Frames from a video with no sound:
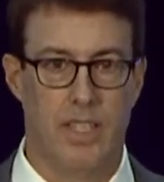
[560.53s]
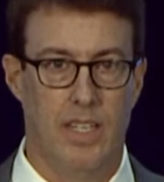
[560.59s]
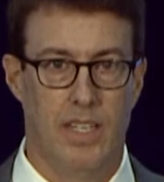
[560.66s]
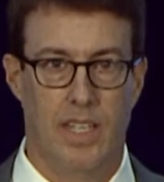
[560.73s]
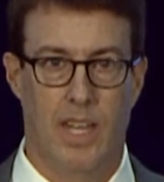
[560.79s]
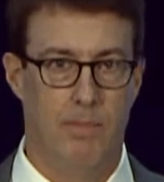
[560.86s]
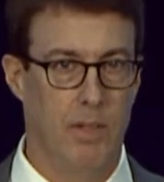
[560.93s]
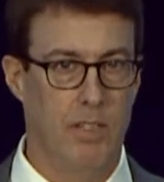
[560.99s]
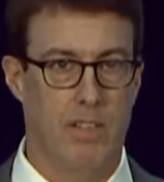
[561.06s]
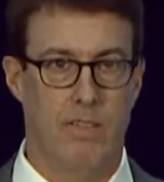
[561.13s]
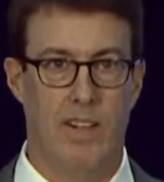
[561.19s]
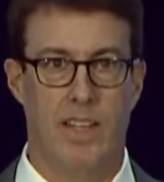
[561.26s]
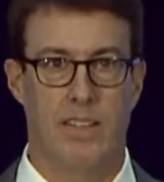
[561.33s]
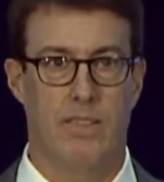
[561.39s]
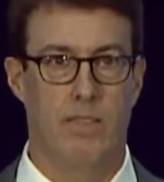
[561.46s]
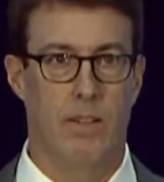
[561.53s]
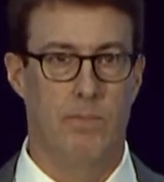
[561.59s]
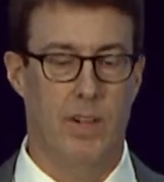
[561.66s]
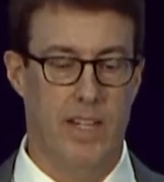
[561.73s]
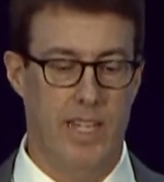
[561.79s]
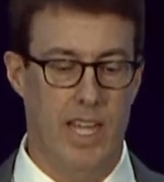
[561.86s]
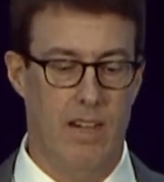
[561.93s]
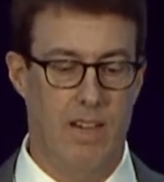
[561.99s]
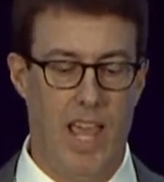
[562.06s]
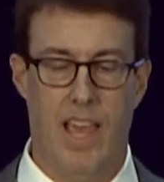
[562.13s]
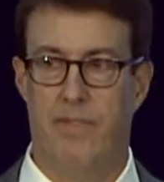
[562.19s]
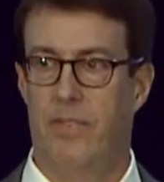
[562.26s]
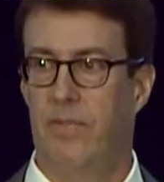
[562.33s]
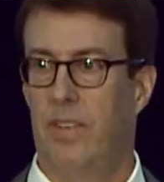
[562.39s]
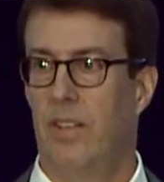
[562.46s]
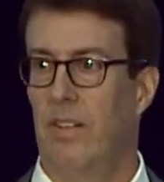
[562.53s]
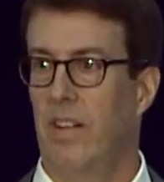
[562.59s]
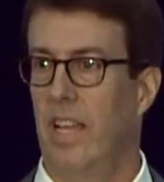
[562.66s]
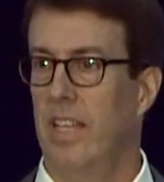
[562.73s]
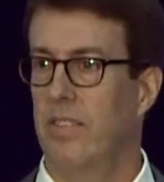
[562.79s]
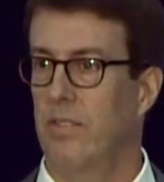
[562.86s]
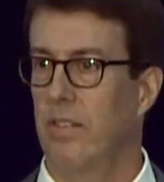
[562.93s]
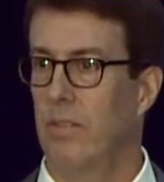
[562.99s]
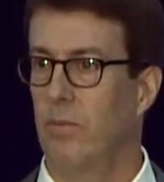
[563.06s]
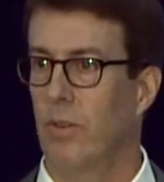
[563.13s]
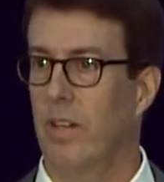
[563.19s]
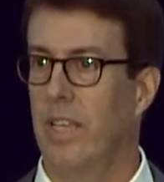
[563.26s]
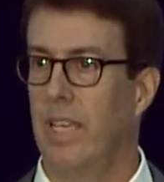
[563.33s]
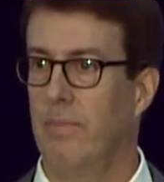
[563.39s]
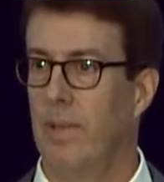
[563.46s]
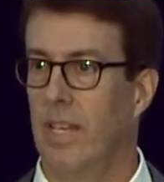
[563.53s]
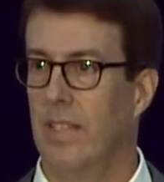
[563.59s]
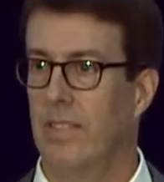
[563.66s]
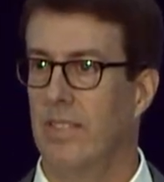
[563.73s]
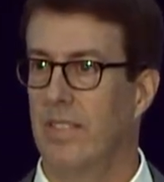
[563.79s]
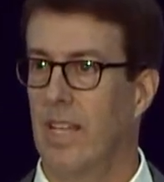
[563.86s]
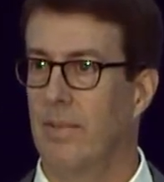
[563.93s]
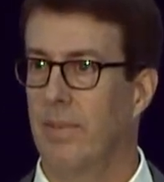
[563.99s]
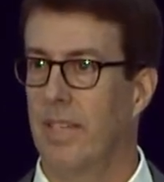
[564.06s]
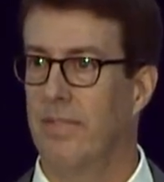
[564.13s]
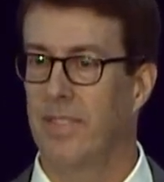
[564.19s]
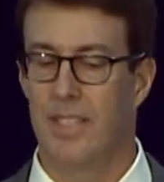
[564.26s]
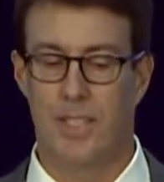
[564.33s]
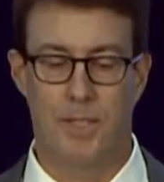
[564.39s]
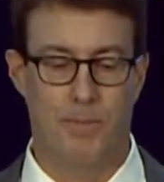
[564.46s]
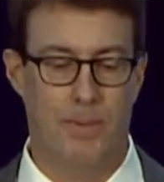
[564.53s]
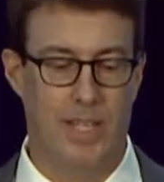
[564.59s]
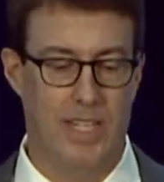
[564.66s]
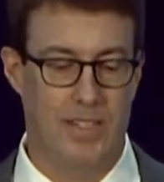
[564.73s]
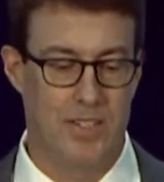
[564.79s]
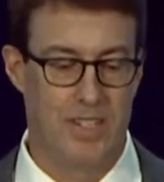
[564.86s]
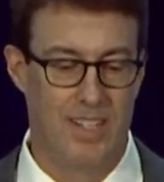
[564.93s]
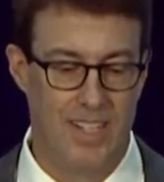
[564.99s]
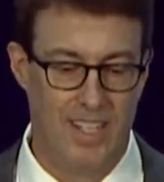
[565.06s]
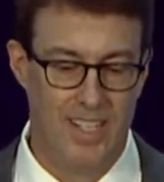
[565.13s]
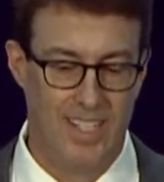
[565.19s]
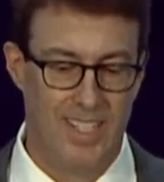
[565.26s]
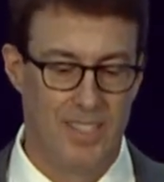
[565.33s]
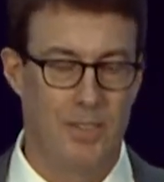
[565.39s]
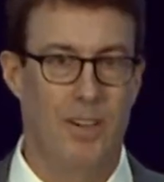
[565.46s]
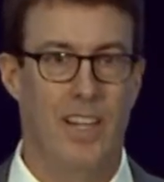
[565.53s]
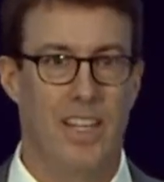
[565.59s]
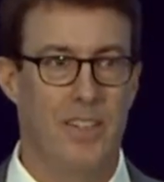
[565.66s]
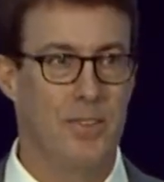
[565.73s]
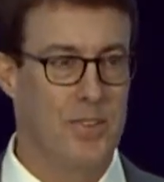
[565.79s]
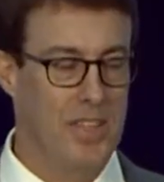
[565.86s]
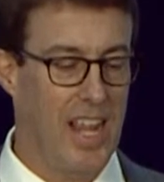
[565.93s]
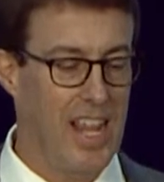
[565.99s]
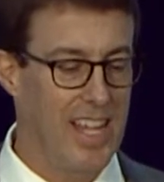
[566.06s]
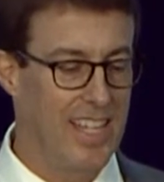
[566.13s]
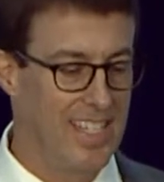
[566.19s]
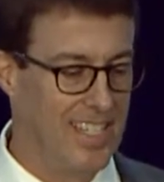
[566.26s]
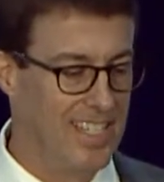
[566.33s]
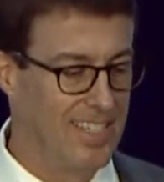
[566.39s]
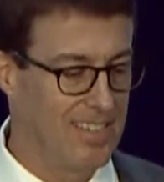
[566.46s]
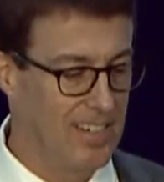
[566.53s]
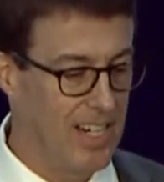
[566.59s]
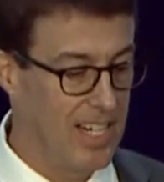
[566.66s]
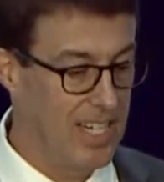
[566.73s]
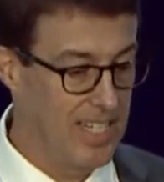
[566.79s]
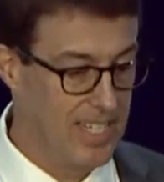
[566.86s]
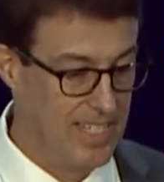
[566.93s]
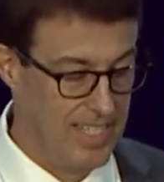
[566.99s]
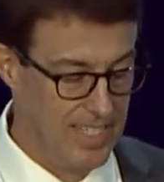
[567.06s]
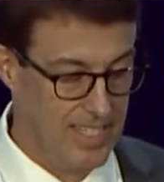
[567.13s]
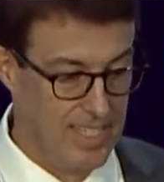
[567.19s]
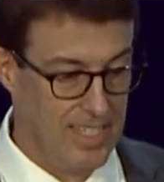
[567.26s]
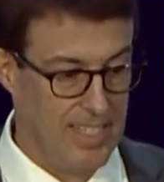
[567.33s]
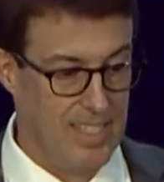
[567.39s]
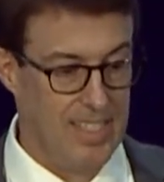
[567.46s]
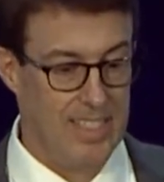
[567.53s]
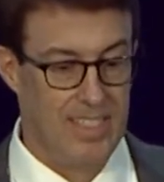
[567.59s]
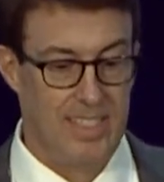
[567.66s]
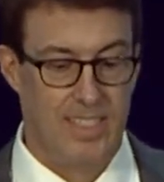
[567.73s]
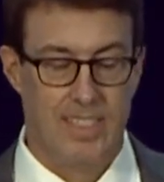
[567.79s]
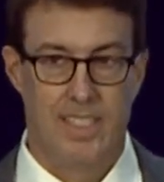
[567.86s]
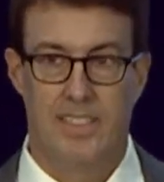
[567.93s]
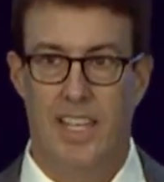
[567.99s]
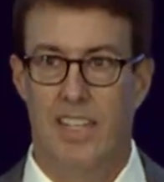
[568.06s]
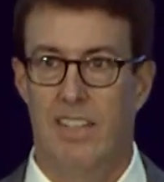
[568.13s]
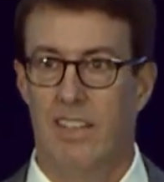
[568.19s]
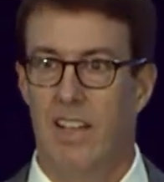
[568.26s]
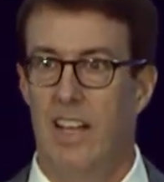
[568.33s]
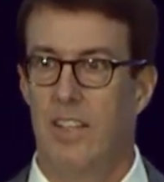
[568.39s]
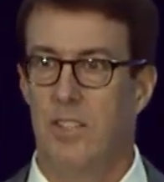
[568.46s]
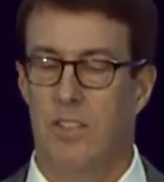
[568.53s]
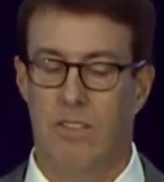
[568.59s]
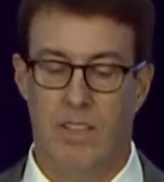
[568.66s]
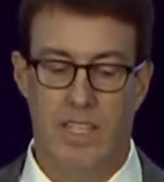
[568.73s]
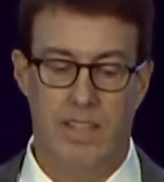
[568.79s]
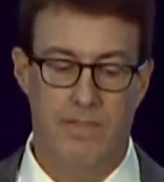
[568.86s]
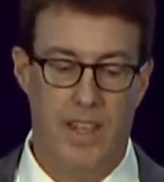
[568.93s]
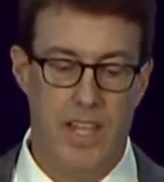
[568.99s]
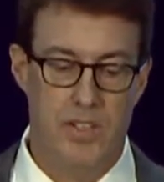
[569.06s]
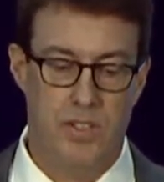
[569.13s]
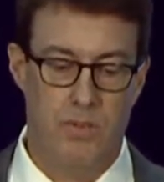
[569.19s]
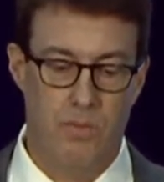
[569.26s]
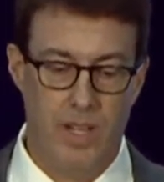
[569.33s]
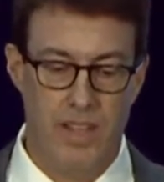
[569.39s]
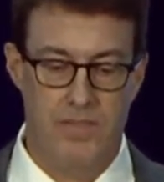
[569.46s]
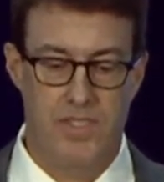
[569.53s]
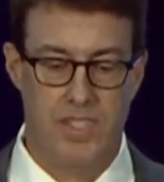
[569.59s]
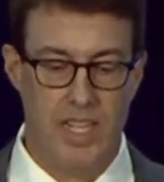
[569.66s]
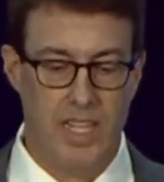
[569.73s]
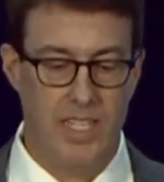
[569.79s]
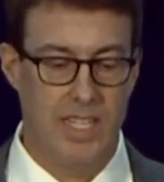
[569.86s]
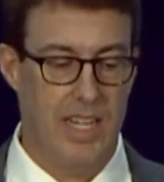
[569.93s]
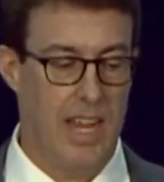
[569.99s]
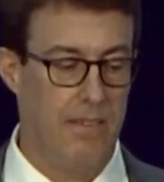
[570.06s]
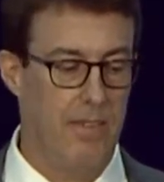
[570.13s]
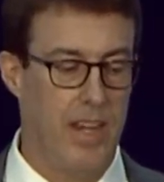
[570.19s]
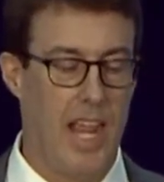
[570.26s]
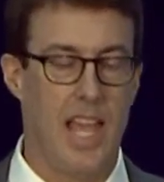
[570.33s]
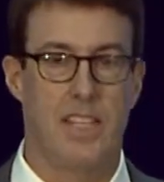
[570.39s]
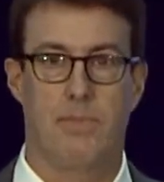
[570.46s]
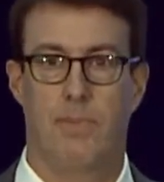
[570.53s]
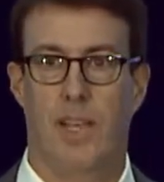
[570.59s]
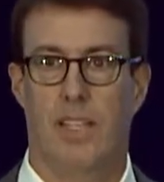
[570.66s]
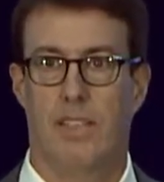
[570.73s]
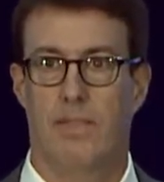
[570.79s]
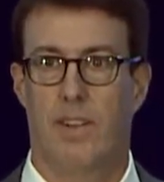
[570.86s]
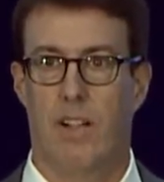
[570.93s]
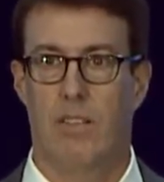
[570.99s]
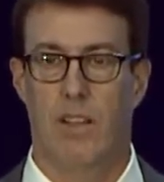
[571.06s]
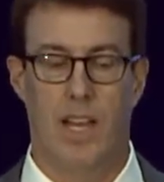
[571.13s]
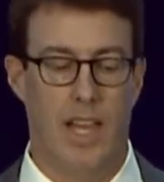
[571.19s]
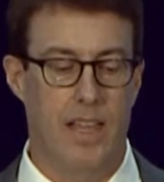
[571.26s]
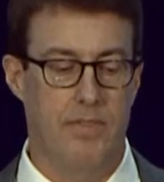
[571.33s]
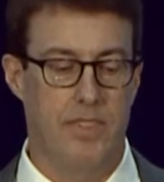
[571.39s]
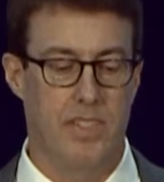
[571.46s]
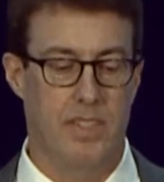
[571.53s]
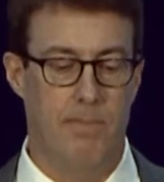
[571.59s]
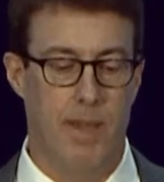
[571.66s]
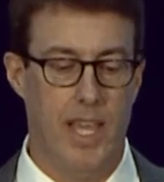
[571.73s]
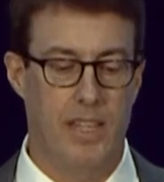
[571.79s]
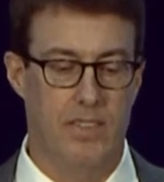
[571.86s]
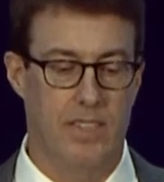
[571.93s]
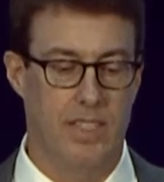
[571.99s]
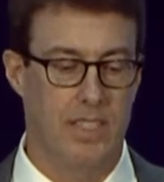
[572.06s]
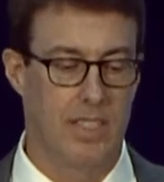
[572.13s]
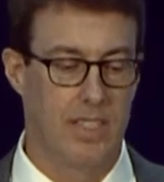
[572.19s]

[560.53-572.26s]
And I'm looking around the room right now, half of you are answering work emails as I'm giving this speech. So I understand, right? The technological innovation we have seen in every aspect of our lives is amazing.